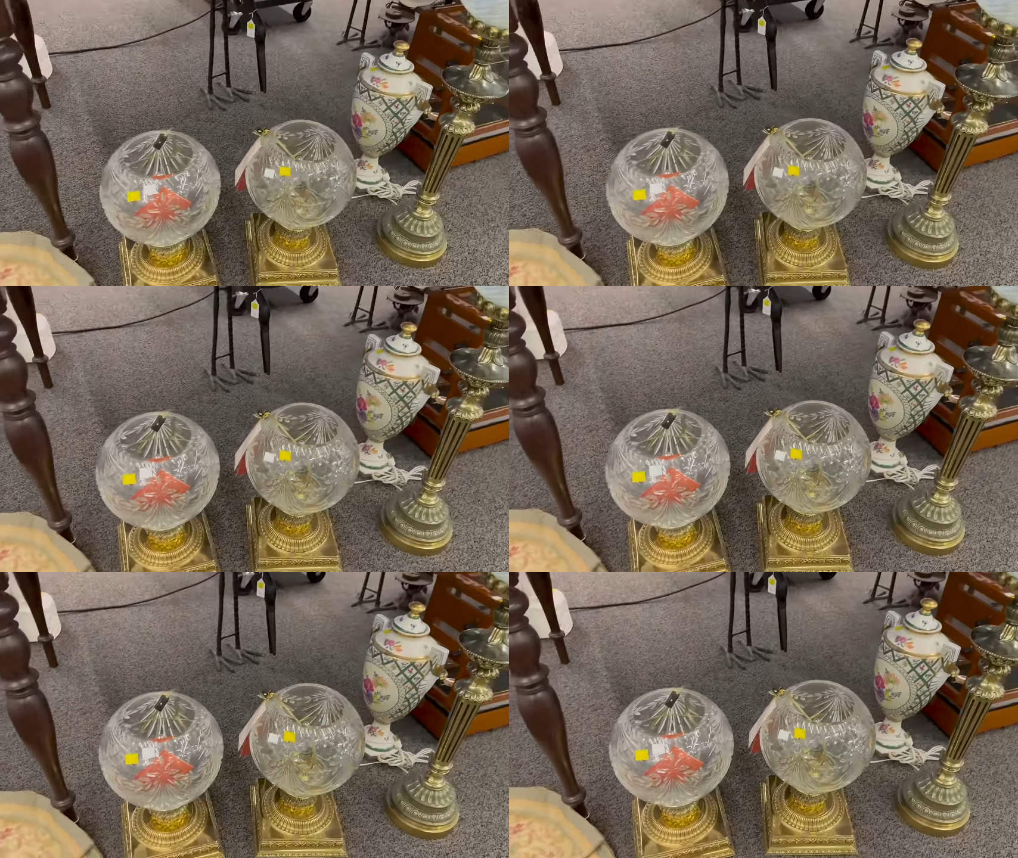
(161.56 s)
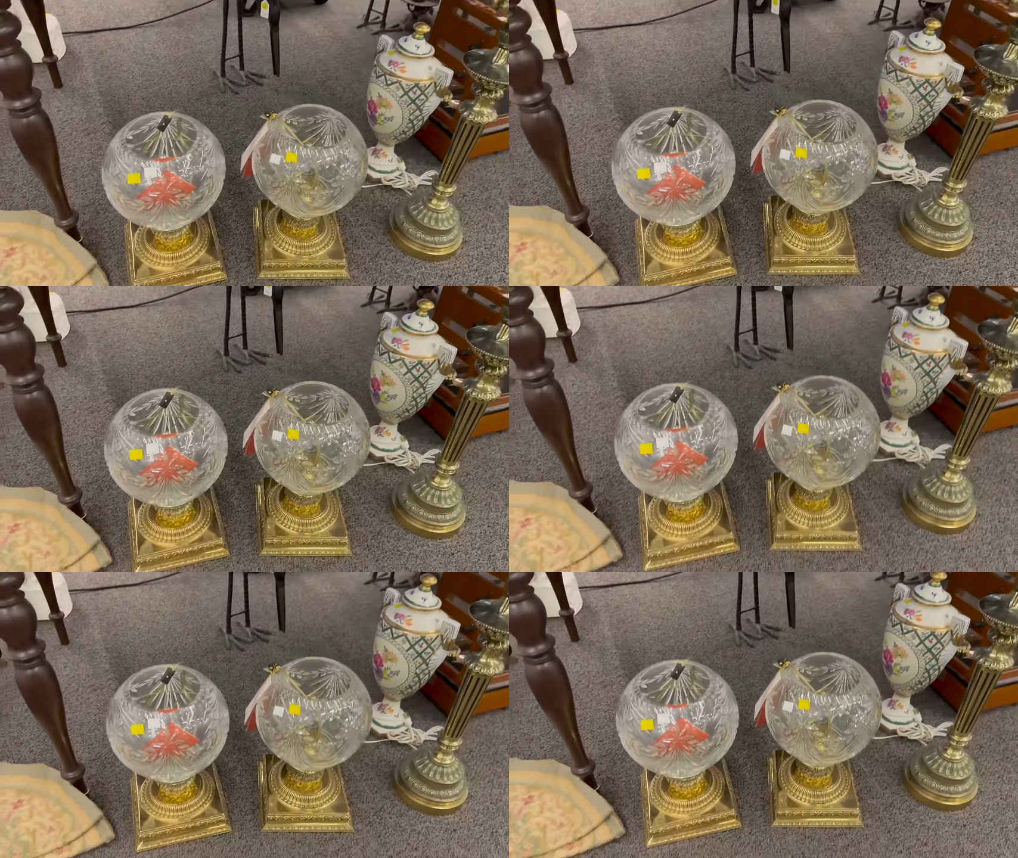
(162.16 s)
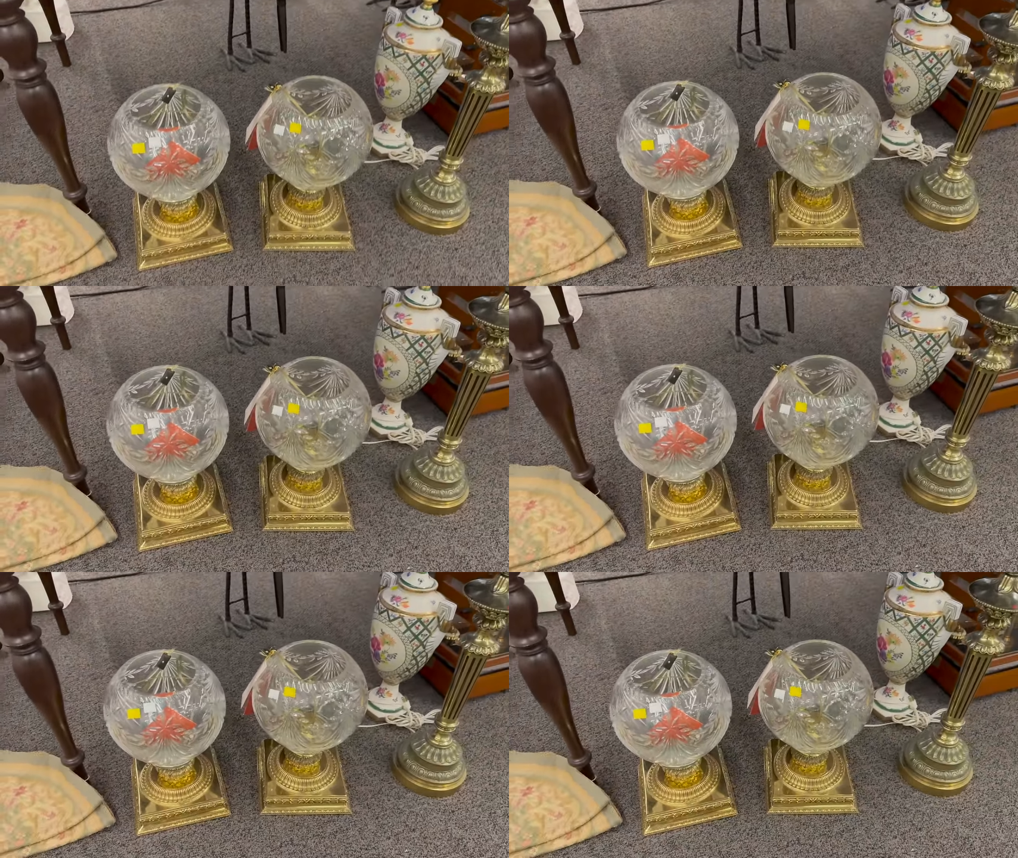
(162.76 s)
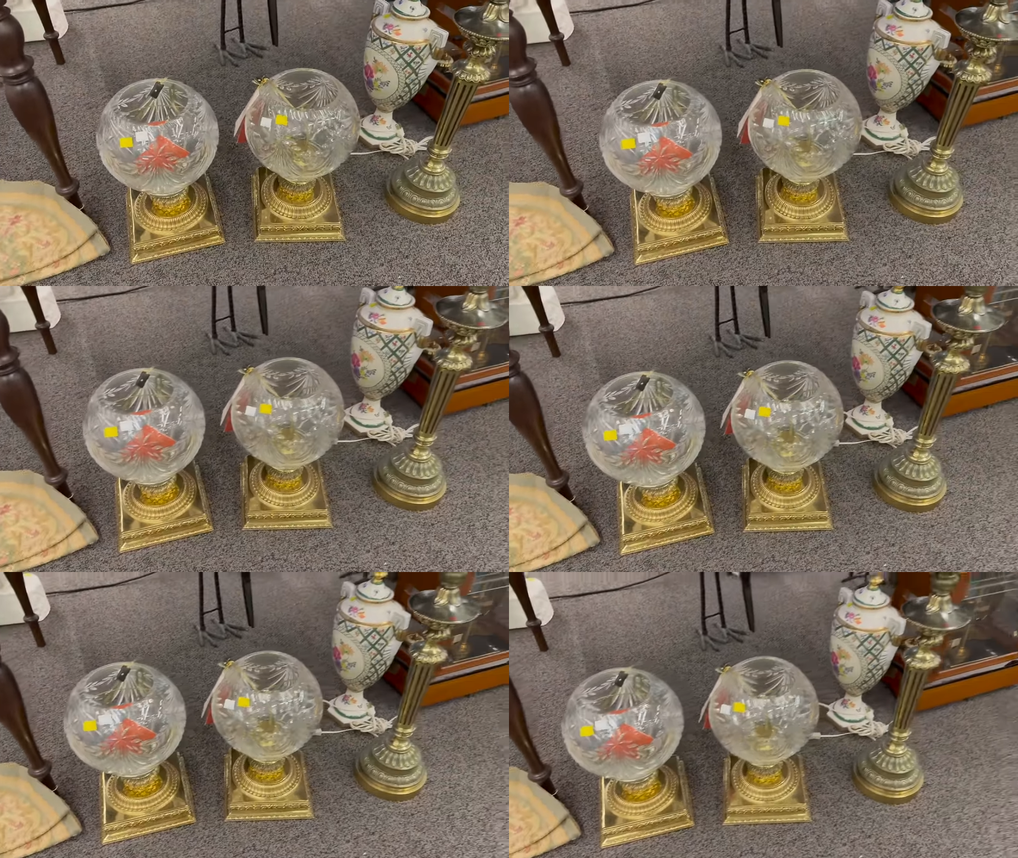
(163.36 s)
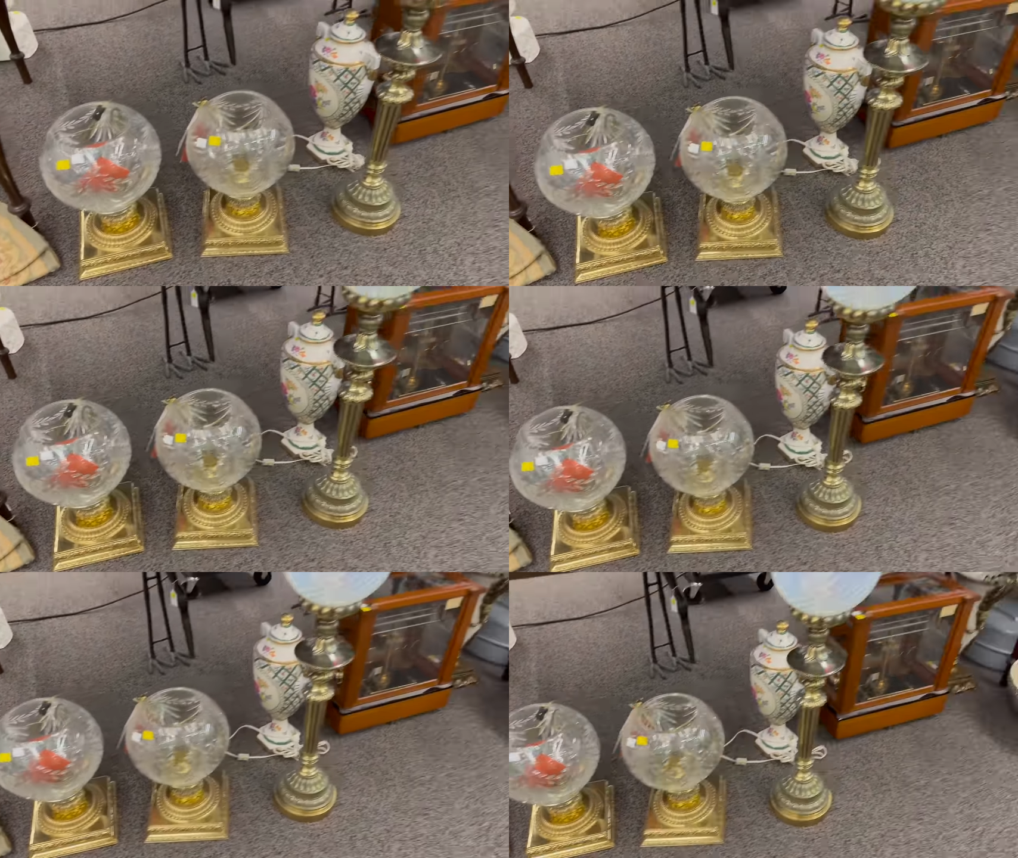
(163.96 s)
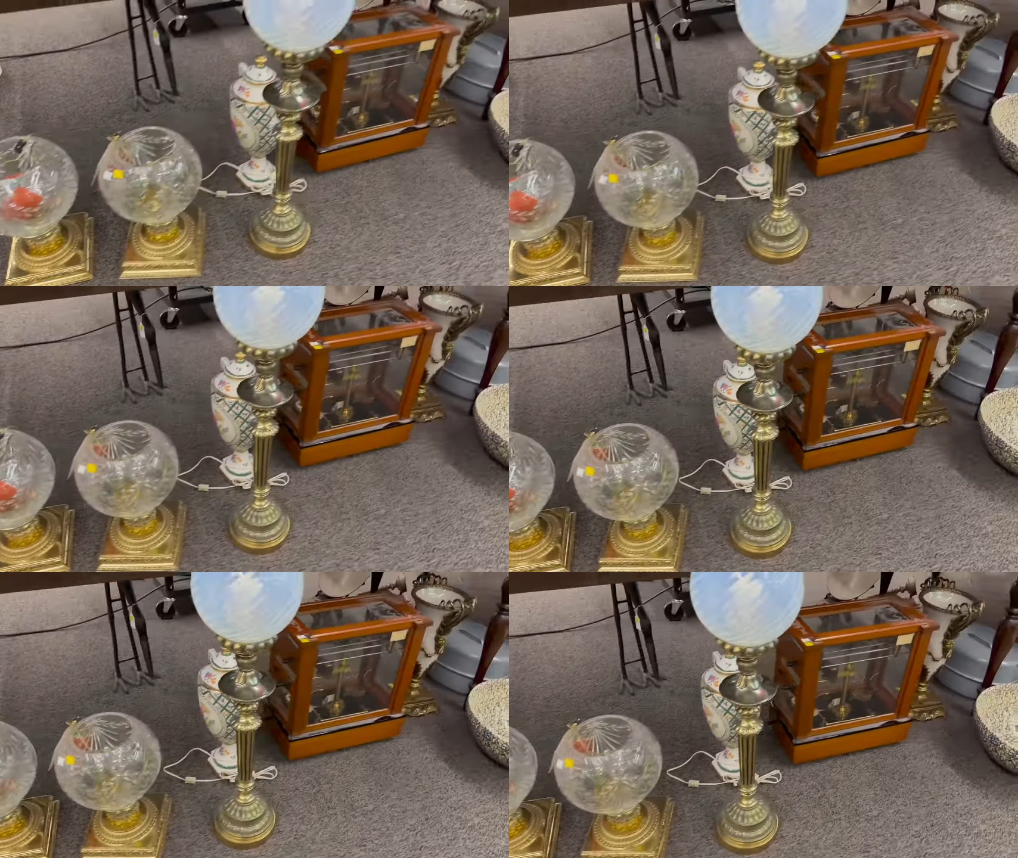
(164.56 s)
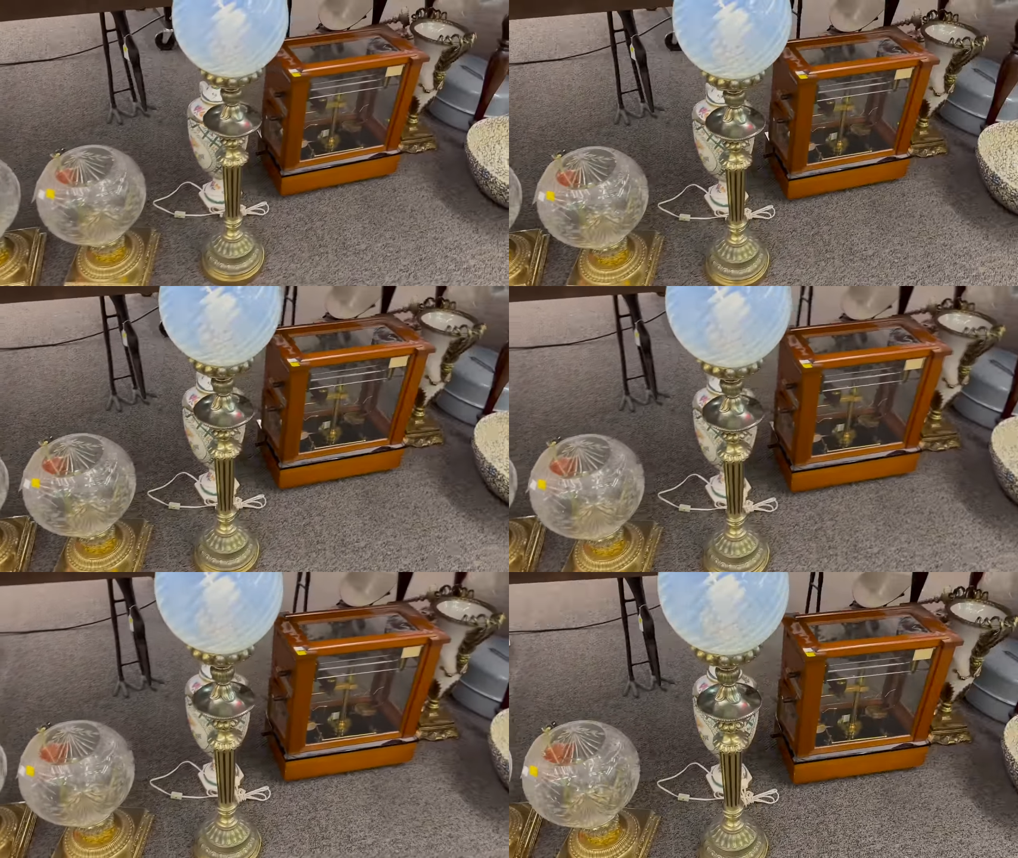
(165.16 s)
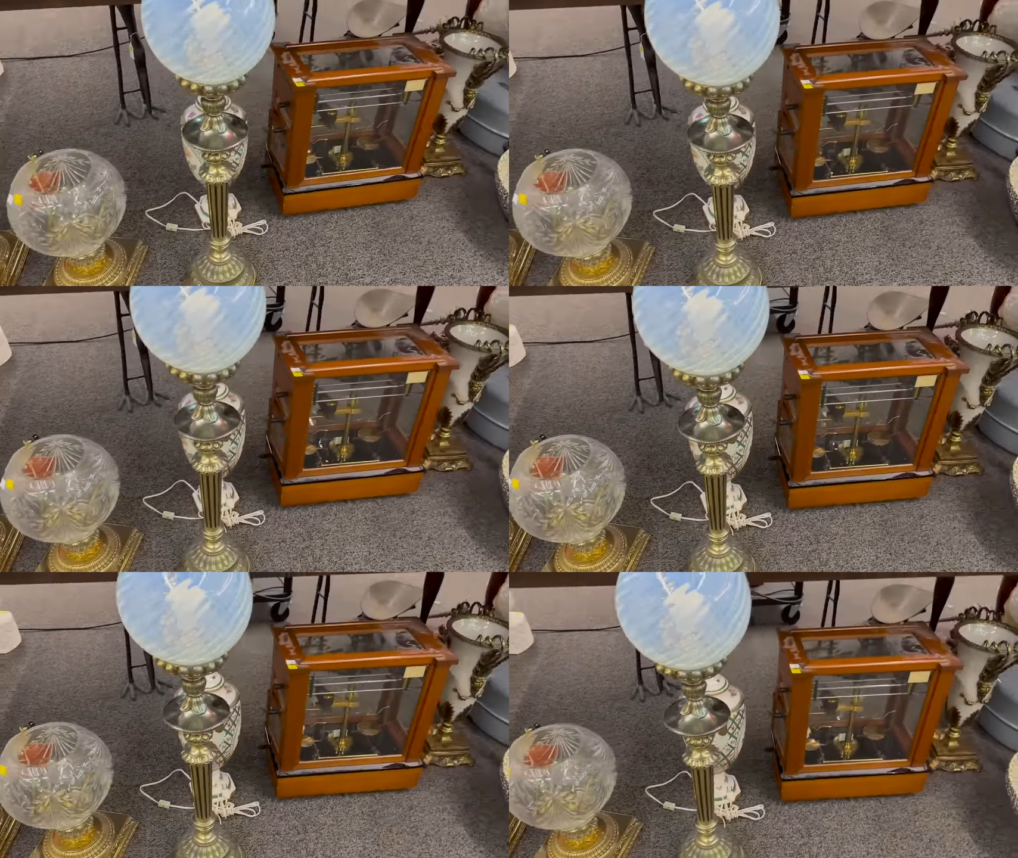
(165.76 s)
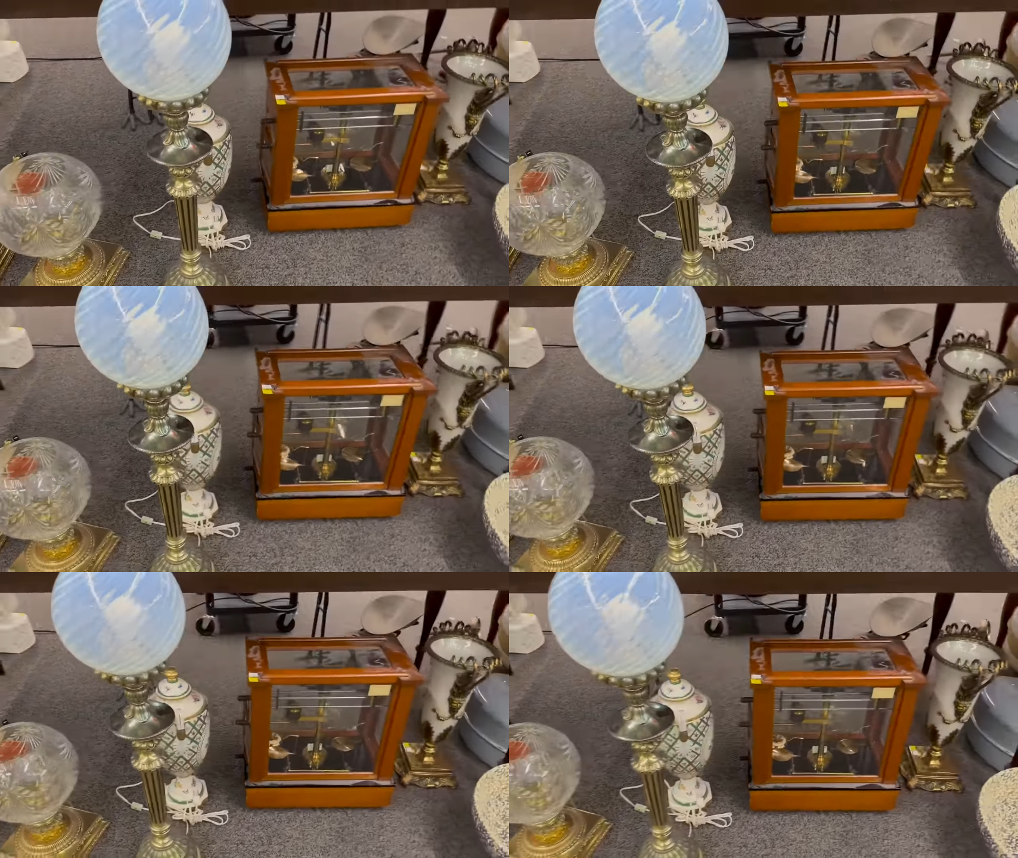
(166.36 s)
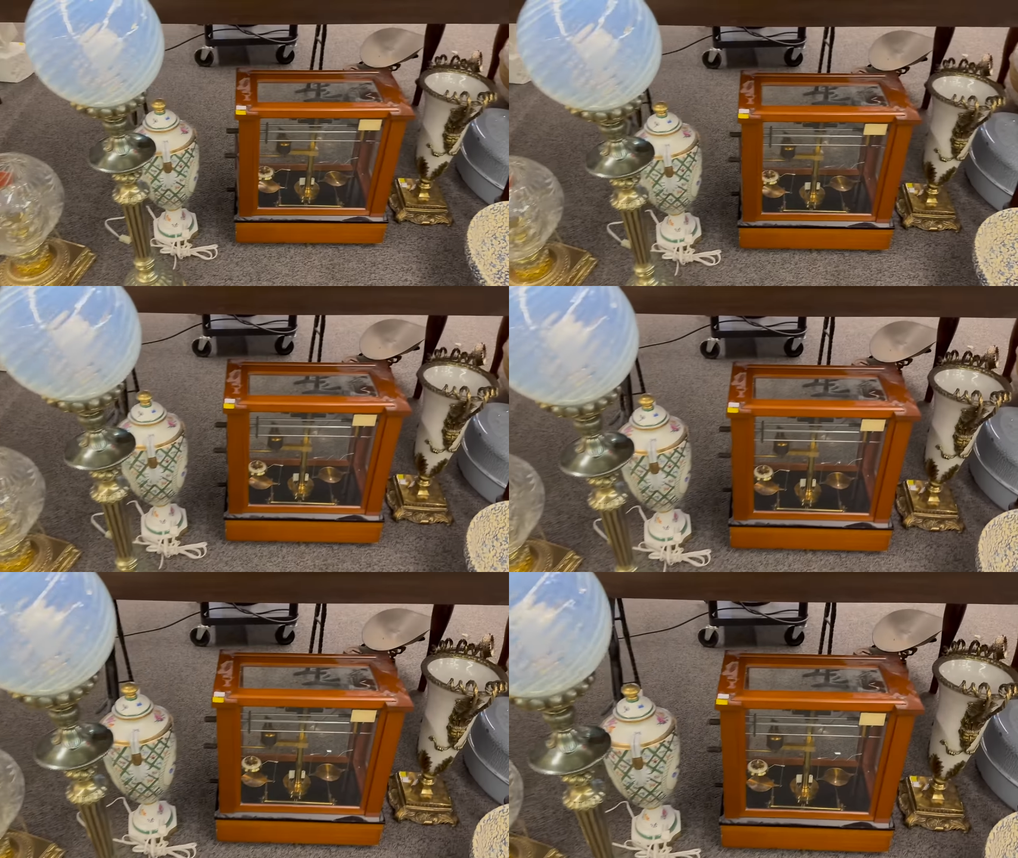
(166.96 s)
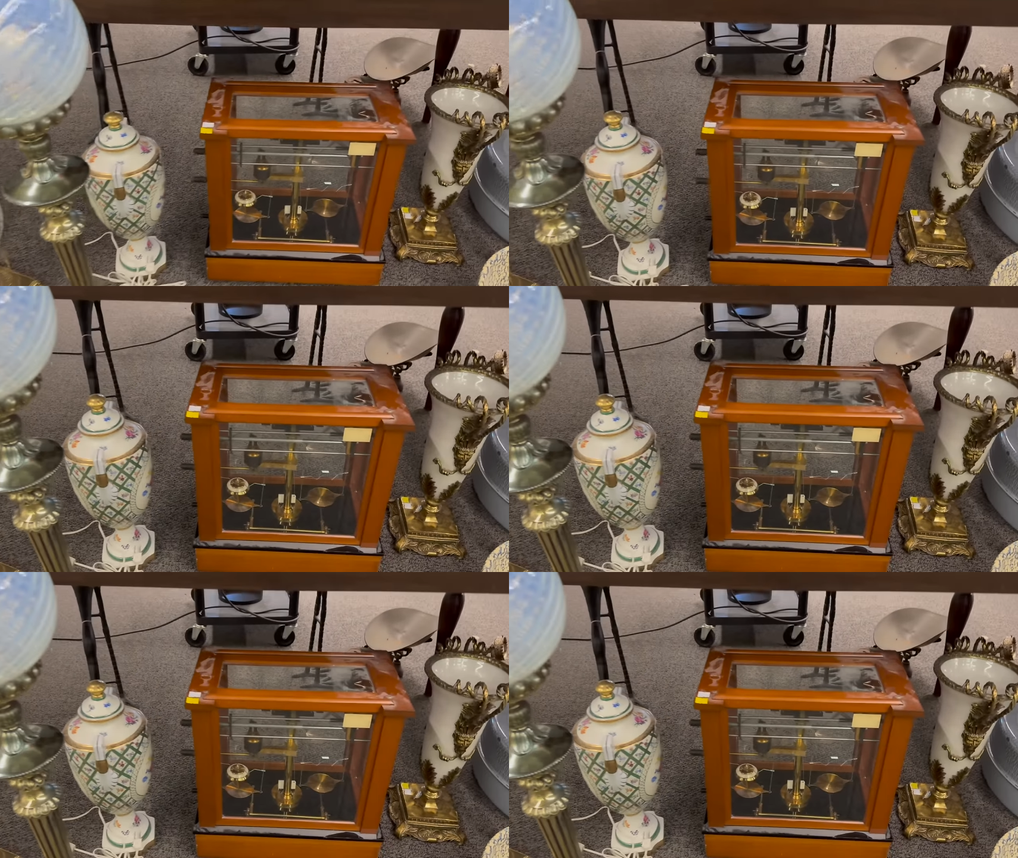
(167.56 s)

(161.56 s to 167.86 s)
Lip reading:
Nobody's mouth can be seen.